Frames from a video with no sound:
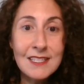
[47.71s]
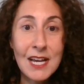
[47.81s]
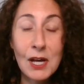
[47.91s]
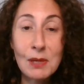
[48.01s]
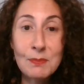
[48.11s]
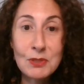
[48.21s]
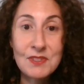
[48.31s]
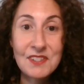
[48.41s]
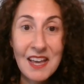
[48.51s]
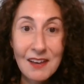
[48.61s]
to help you
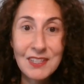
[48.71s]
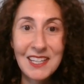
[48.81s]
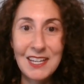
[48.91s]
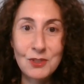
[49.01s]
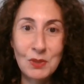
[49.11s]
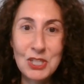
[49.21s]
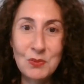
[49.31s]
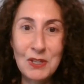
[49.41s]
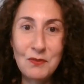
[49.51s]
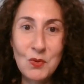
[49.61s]
navigate twenty
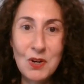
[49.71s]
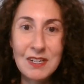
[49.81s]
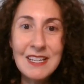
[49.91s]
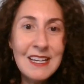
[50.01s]
twenty-four